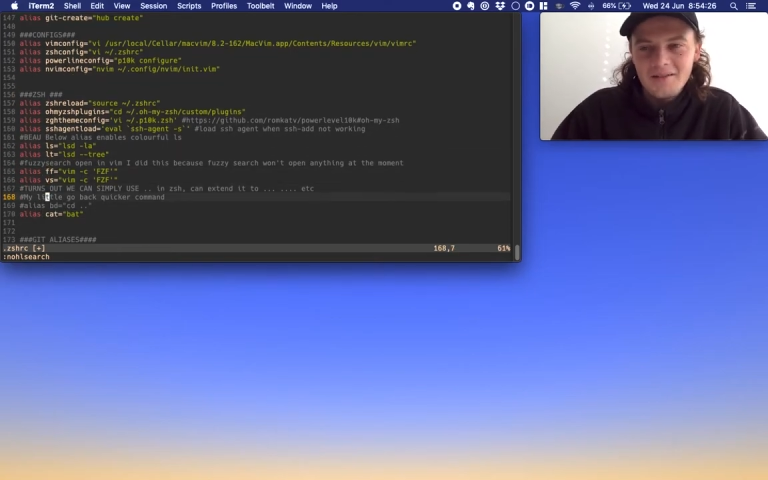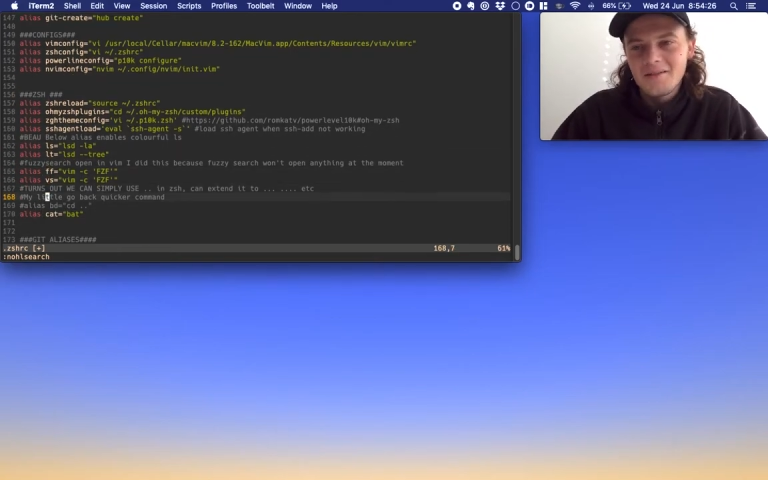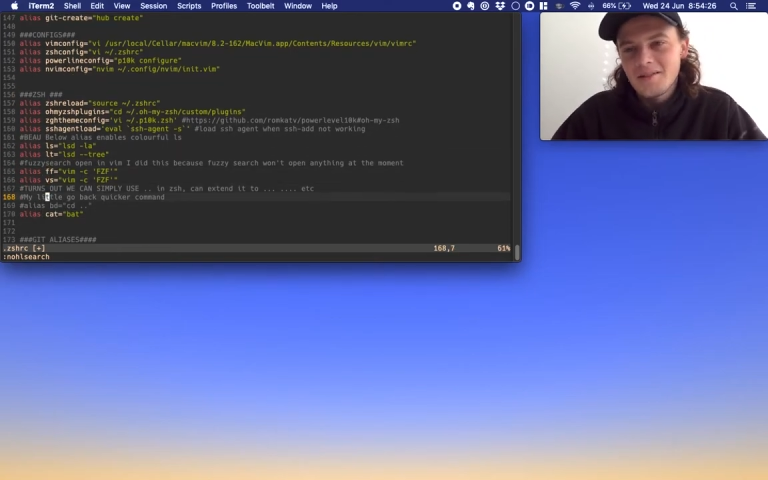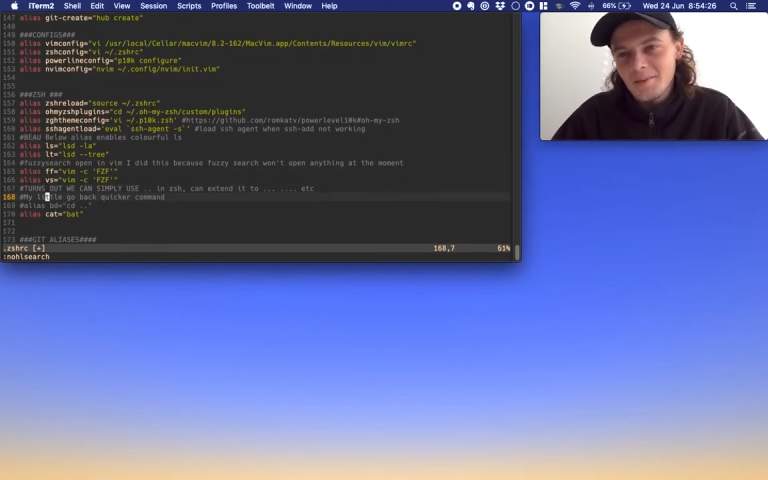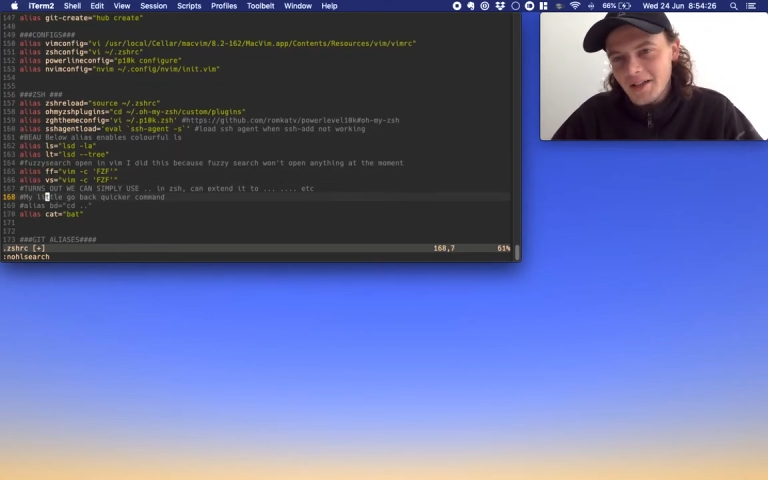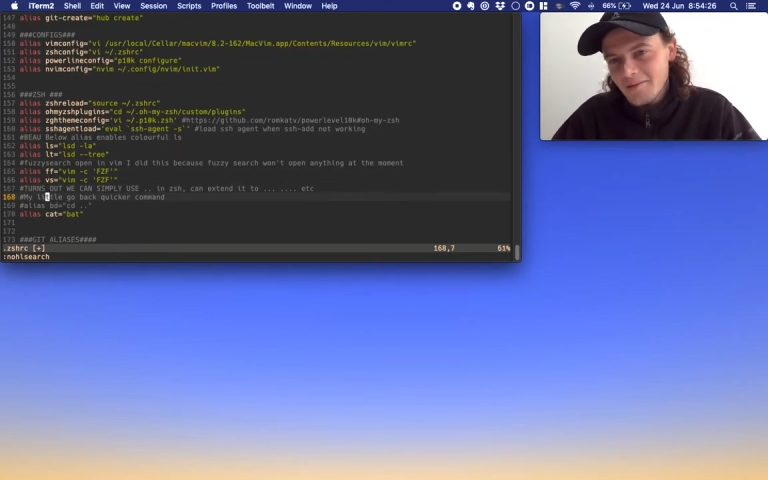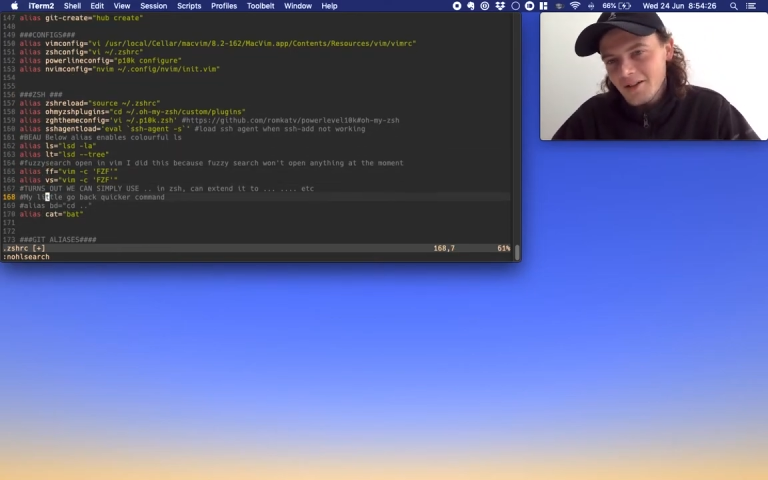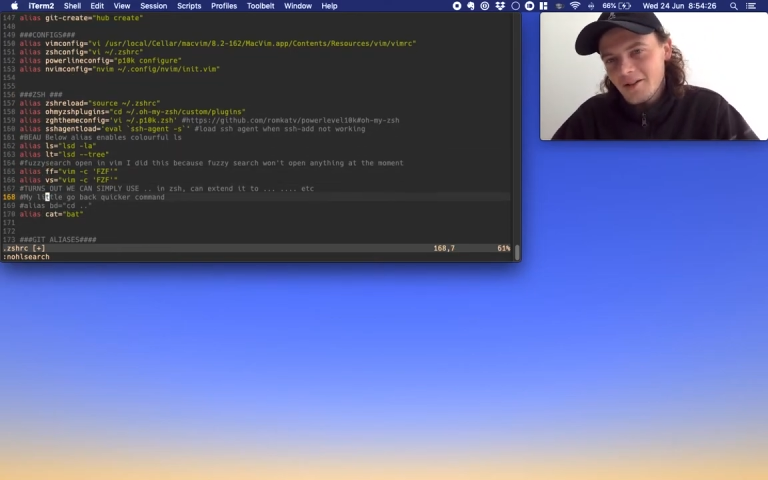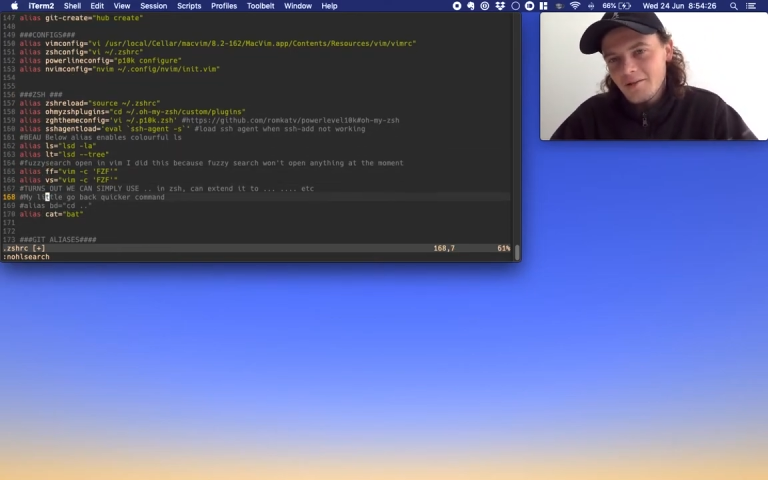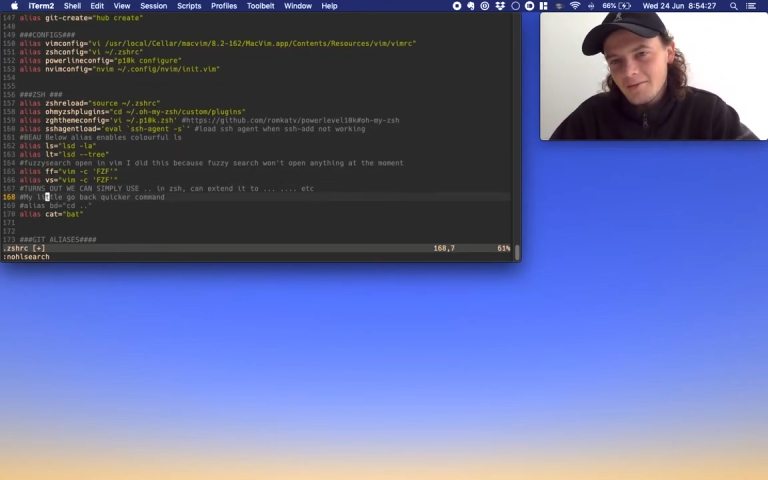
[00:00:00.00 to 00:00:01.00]
Because I'm making a
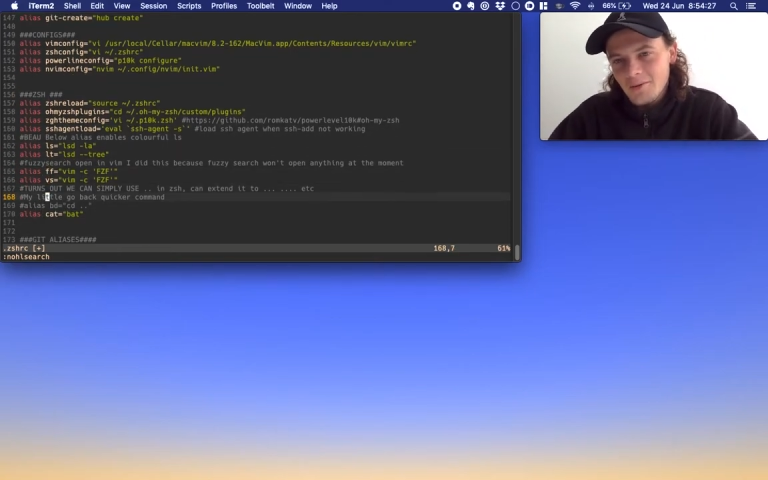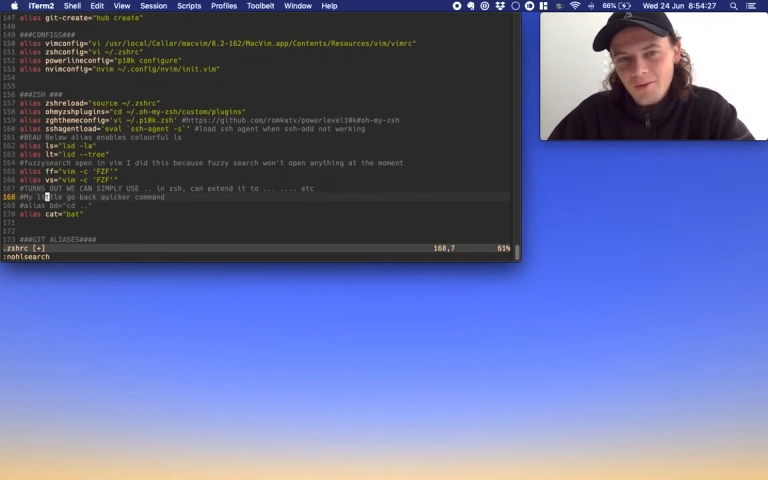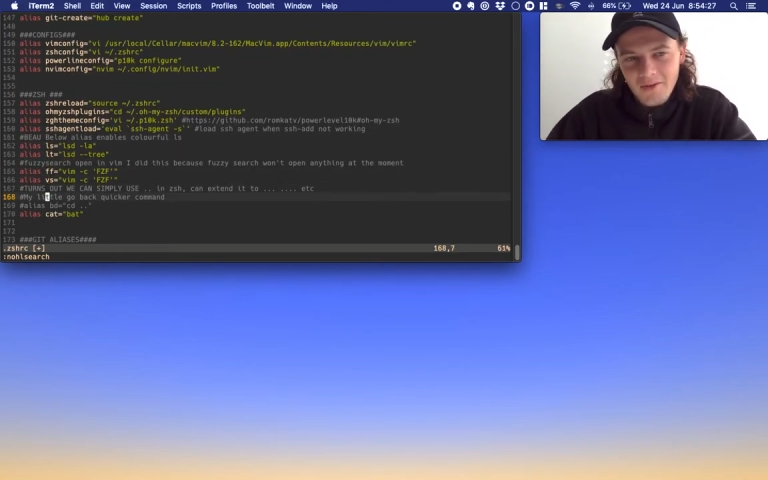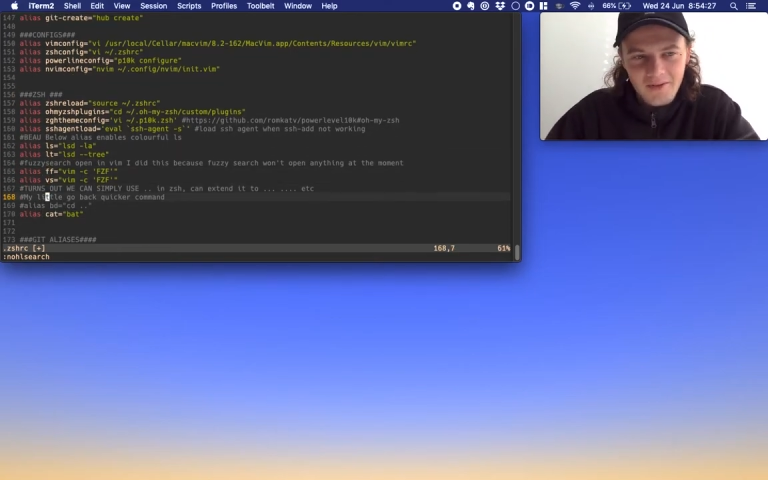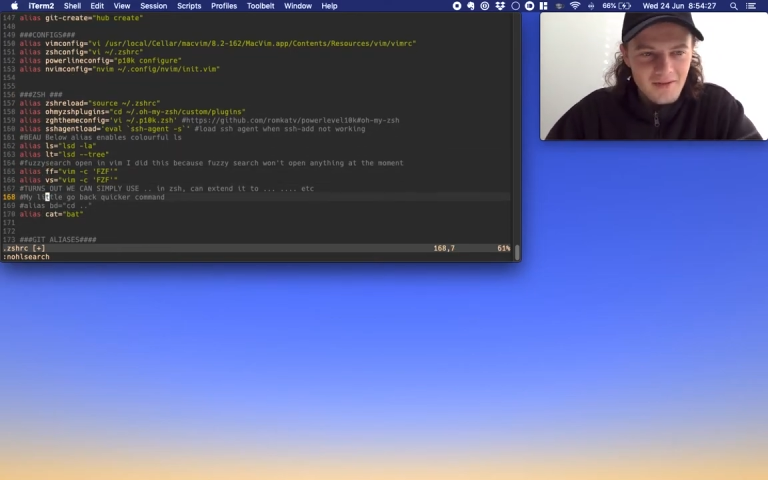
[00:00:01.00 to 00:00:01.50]
video, of course.